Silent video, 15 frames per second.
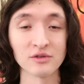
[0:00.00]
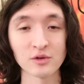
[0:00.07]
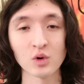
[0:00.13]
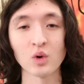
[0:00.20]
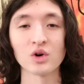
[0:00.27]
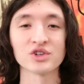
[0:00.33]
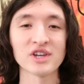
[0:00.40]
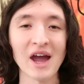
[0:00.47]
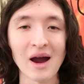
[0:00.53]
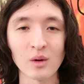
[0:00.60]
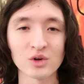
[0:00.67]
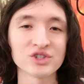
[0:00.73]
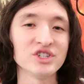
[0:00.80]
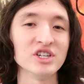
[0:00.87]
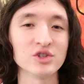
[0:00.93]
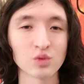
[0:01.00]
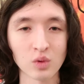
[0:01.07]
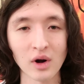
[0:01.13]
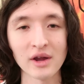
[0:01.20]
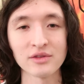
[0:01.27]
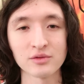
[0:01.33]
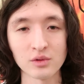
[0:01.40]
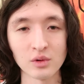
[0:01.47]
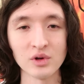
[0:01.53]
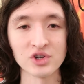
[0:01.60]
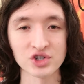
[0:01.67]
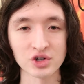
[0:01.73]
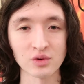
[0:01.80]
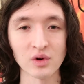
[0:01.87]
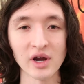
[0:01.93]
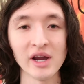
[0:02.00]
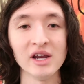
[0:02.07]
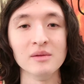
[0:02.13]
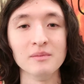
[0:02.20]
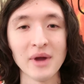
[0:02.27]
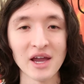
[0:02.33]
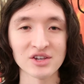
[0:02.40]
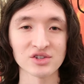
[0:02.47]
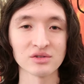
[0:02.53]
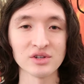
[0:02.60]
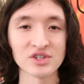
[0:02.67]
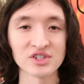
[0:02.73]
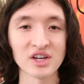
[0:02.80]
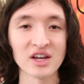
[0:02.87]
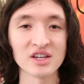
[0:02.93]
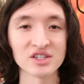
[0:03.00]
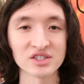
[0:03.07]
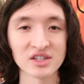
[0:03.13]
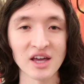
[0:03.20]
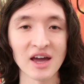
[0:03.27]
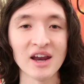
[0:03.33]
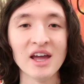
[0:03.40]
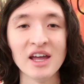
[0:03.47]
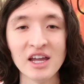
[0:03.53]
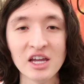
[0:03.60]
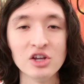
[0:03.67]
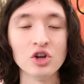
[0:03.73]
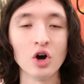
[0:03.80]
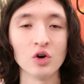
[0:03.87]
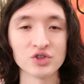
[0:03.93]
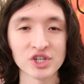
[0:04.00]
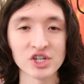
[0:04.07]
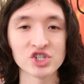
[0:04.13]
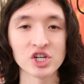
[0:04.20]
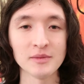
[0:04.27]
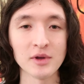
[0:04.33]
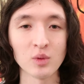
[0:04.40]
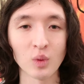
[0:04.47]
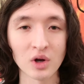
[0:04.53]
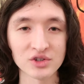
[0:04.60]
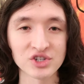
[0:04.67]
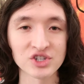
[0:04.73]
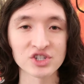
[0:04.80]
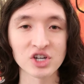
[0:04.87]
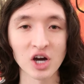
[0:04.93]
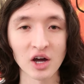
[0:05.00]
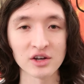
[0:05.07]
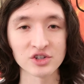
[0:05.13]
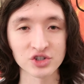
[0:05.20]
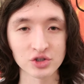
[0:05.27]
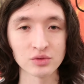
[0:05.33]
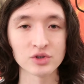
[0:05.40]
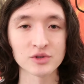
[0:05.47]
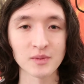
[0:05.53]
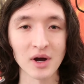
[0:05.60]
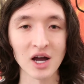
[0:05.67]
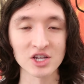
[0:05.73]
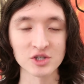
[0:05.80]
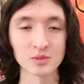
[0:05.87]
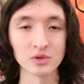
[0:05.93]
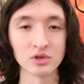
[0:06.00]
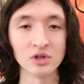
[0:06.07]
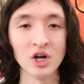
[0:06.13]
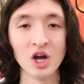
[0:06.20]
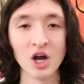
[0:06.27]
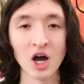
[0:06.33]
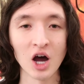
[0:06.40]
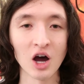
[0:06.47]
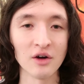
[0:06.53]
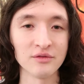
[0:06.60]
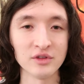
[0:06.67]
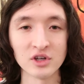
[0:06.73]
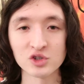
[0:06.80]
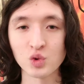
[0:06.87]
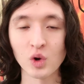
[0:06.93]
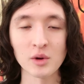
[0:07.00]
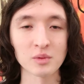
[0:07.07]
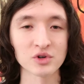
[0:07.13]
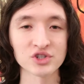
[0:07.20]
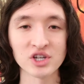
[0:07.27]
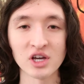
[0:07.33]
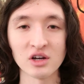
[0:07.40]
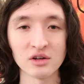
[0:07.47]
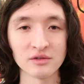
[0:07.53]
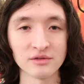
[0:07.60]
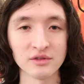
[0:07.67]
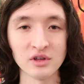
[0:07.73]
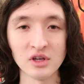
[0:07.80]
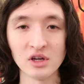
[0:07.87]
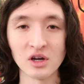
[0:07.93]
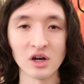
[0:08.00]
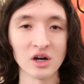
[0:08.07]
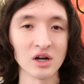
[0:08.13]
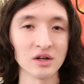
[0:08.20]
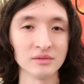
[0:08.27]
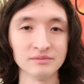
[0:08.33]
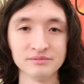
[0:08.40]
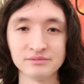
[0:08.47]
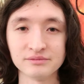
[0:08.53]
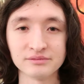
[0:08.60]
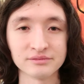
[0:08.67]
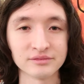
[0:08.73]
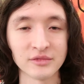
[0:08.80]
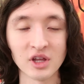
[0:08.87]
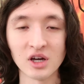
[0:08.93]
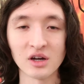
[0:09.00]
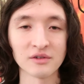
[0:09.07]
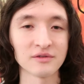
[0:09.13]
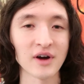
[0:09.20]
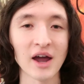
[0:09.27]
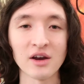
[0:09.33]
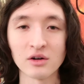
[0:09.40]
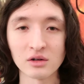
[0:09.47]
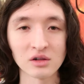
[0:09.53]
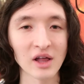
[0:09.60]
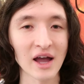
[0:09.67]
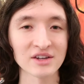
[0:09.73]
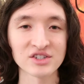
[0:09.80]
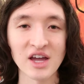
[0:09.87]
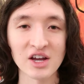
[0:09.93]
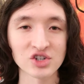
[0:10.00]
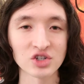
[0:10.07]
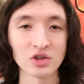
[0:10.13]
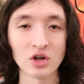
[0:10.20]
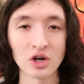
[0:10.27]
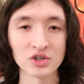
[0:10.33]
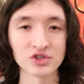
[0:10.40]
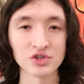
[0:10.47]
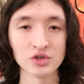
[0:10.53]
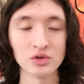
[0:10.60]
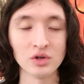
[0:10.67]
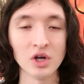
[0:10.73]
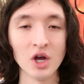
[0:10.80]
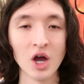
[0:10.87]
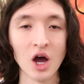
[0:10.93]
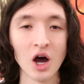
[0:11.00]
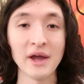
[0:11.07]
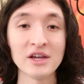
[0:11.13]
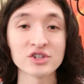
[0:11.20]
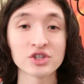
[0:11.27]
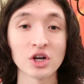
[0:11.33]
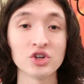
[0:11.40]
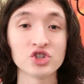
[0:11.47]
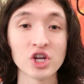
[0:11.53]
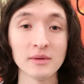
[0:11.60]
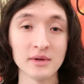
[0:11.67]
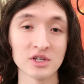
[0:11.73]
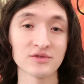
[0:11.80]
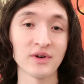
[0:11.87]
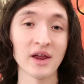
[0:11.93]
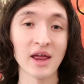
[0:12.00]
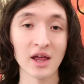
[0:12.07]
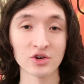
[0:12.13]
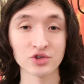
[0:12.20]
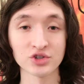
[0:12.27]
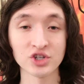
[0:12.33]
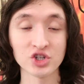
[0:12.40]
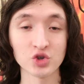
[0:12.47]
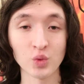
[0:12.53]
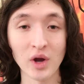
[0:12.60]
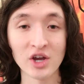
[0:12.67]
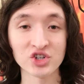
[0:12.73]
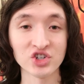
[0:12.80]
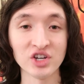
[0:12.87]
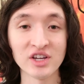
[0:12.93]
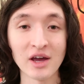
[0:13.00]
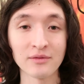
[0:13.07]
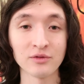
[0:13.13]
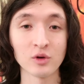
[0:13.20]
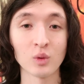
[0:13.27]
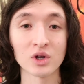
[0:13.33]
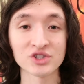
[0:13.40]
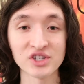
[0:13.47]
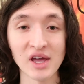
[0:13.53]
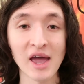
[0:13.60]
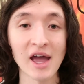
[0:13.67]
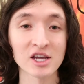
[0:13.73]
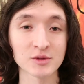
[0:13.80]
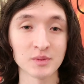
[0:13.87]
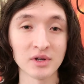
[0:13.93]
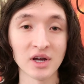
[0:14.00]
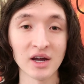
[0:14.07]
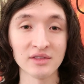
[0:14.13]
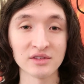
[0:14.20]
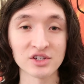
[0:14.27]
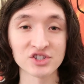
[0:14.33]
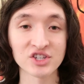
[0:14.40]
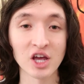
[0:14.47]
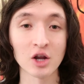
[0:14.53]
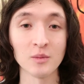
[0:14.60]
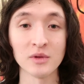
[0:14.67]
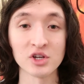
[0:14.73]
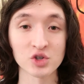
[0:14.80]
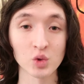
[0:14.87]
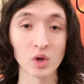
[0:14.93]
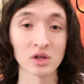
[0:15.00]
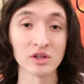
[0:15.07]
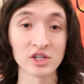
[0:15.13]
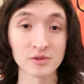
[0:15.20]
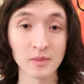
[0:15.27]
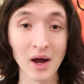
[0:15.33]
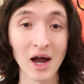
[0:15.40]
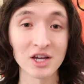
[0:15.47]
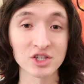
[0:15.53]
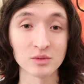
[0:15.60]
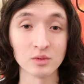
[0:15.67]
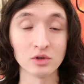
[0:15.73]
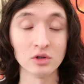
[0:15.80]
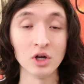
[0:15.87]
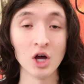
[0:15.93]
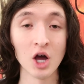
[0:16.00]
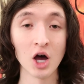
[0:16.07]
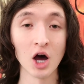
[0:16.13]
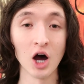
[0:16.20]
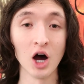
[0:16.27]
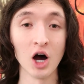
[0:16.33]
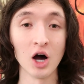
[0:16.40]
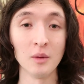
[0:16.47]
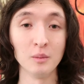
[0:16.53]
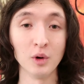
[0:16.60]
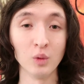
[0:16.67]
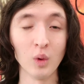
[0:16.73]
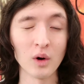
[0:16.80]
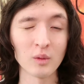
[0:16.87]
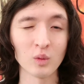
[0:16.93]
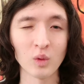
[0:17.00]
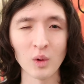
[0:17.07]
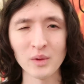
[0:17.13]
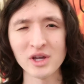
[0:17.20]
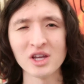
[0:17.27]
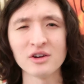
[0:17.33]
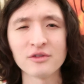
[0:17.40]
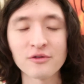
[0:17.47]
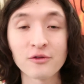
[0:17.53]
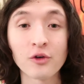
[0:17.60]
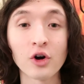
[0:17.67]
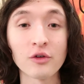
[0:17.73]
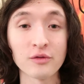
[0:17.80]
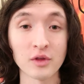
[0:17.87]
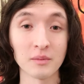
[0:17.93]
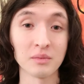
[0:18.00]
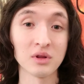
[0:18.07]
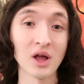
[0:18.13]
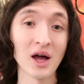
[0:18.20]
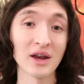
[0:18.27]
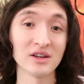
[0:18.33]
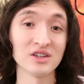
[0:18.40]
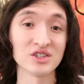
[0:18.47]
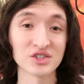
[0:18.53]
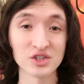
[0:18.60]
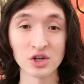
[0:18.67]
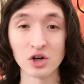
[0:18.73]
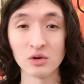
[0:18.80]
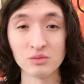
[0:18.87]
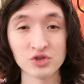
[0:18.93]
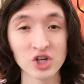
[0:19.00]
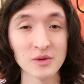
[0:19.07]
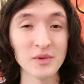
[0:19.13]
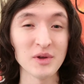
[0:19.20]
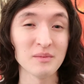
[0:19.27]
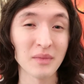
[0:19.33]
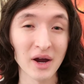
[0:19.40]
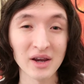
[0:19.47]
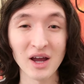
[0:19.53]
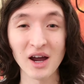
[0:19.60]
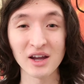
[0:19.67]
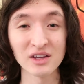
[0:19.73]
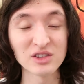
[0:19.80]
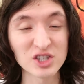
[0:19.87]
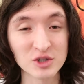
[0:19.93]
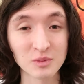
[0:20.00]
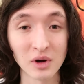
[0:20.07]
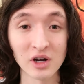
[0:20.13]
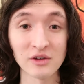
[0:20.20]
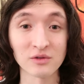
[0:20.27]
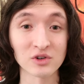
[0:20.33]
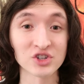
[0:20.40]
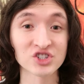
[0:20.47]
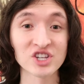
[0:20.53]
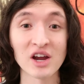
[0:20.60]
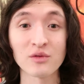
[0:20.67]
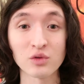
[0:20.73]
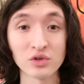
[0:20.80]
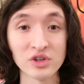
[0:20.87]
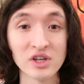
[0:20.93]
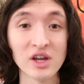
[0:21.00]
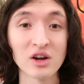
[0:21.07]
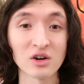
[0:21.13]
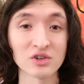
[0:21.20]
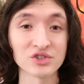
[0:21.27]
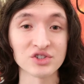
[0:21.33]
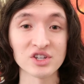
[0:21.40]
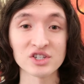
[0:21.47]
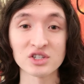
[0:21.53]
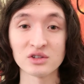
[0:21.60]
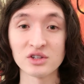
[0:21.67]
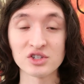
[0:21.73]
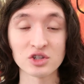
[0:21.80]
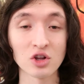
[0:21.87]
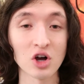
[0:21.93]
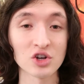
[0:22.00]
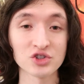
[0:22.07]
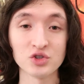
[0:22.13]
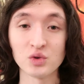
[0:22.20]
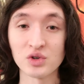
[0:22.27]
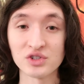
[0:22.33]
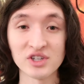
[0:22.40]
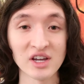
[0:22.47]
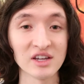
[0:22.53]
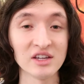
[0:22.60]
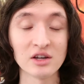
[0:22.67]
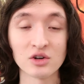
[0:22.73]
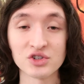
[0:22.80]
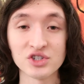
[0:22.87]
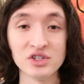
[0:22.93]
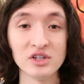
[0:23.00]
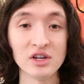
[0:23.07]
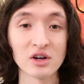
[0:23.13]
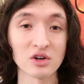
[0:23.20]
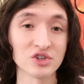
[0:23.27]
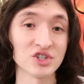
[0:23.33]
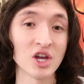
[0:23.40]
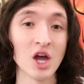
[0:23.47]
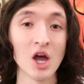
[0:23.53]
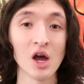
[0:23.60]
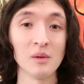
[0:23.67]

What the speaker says: And of course, Howard sees right through his charade and basically says that he knows that Jimmy wants his cut as soon as possible of the 20% of the final class action lawsuit. Based on Jimmy's financial situation, he definitely wants to expedite this settlement as quickly as possible. But what we can infer from the plot is, you know, Jimmy might not get this money for several years. This lawsuit could take years and years.